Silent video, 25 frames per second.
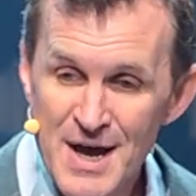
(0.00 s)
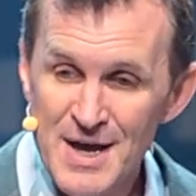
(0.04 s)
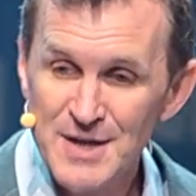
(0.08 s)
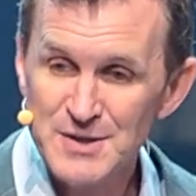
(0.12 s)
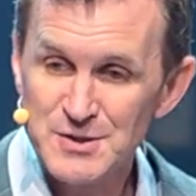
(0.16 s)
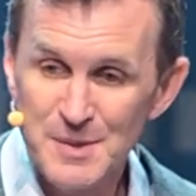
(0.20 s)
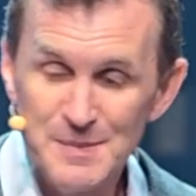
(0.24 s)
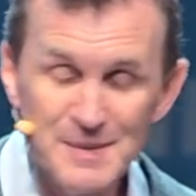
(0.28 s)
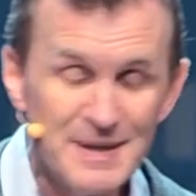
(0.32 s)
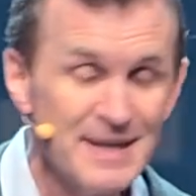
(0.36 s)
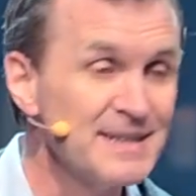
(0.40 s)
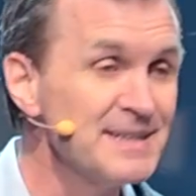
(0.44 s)

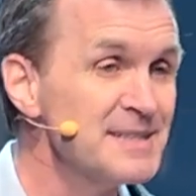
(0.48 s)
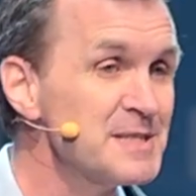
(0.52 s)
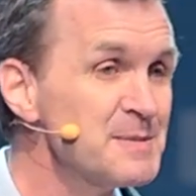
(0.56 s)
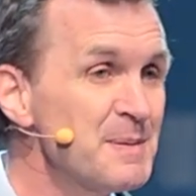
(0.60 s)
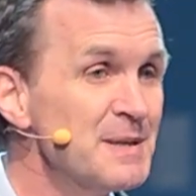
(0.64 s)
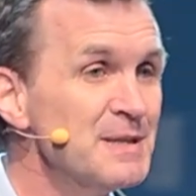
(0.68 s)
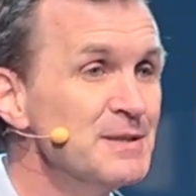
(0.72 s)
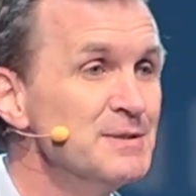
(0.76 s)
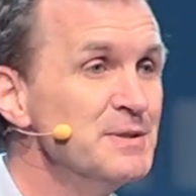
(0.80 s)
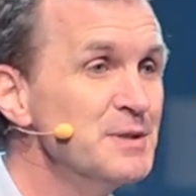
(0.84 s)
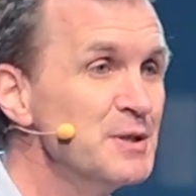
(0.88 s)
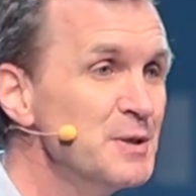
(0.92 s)
So I'm going to get to
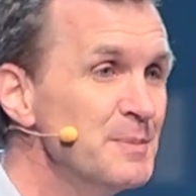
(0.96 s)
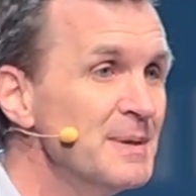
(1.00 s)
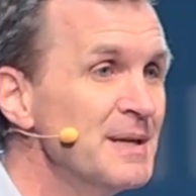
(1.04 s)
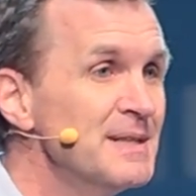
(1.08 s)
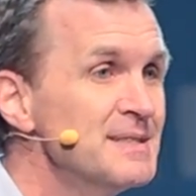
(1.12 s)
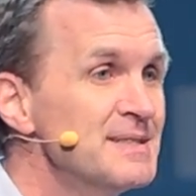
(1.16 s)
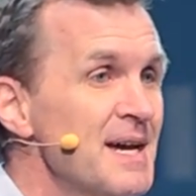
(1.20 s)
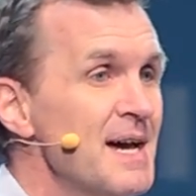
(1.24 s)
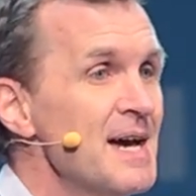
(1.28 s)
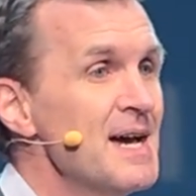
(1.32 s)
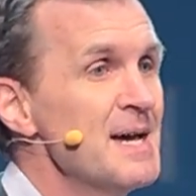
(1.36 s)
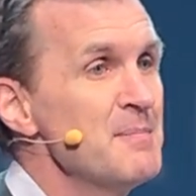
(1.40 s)
spend a little bit of
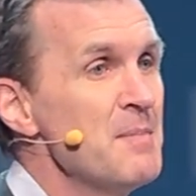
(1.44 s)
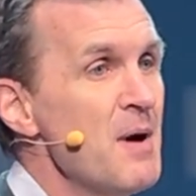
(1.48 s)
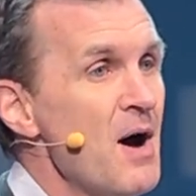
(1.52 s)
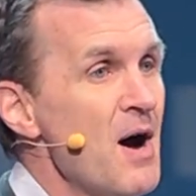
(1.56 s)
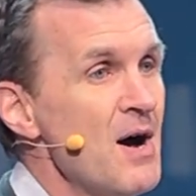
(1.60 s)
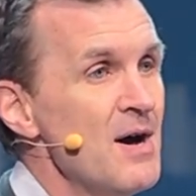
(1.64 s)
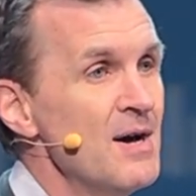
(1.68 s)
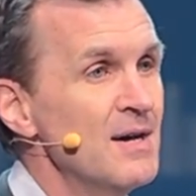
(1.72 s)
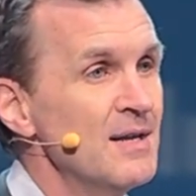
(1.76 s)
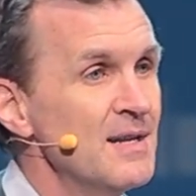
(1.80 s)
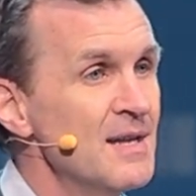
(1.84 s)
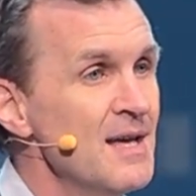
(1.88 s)
time
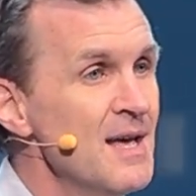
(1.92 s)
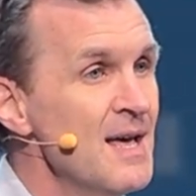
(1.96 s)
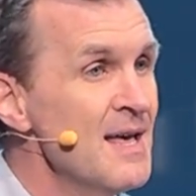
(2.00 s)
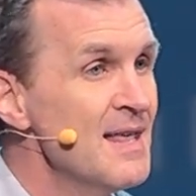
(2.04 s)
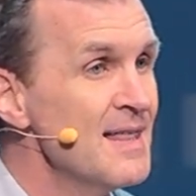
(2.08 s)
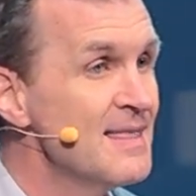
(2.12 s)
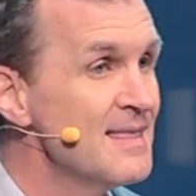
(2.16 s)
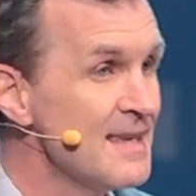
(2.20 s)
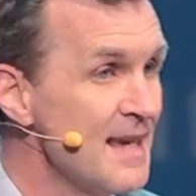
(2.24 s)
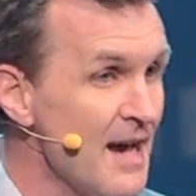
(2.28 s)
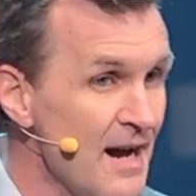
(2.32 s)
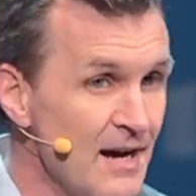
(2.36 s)
on
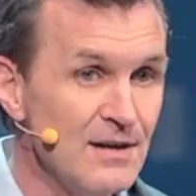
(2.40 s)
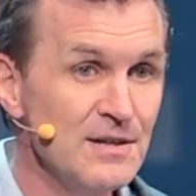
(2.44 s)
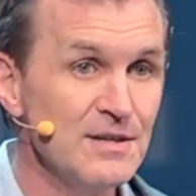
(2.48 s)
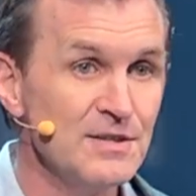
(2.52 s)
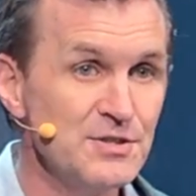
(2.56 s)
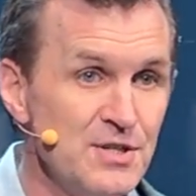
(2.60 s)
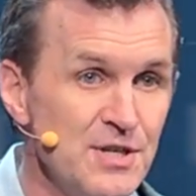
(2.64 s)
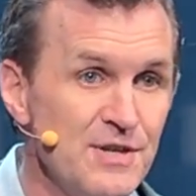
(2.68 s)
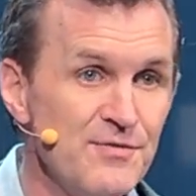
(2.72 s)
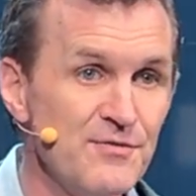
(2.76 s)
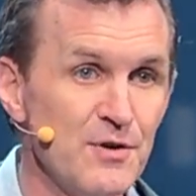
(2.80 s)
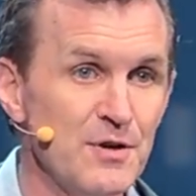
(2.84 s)

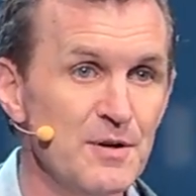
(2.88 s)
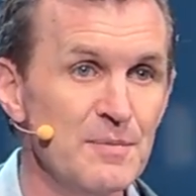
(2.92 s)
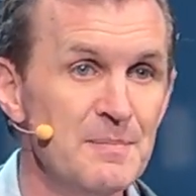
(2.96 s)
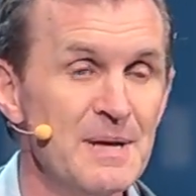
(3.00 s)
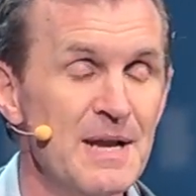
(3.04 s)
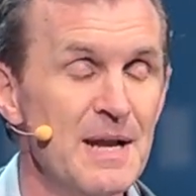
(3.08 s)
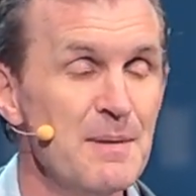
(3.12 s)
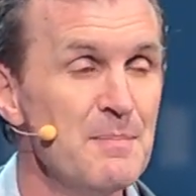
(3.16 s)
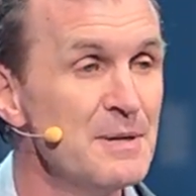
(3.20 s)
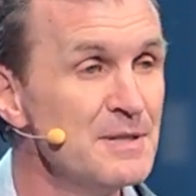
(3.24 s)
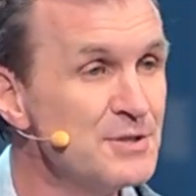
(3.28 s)
theology for a minute.